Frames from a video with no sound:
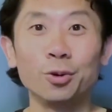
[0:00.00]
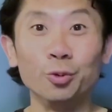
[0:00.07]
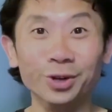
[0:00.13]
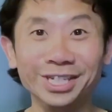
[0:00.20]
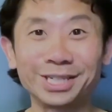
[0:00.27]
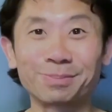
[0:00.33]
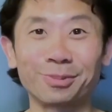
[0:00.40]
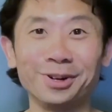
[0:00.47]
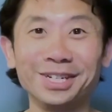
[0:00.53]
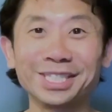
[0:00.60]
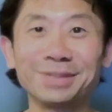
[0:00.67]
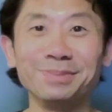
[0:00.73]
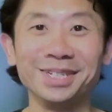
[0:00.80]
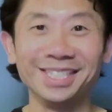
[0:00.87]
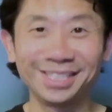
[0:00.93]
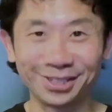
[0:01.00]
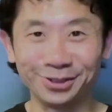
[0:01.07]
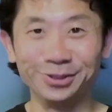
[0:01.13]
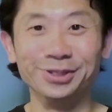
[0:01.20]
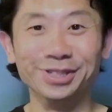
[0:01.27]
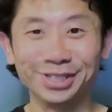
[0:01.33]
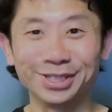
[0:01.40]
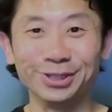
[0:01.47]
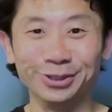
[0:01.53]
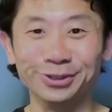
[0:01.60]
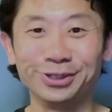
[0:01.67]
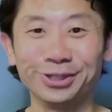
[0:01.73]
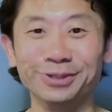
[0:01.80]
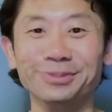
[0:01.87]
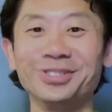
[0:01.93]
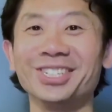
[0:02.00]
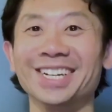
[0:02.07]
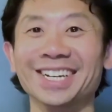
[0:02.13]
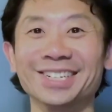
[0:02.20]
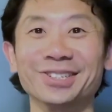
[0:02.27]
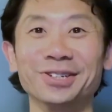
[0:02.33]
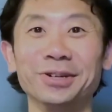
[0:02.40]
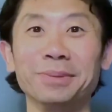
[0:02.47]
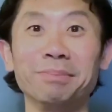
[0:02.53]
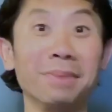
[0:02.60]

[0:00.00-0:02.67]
Which brings me to this YouTube channel.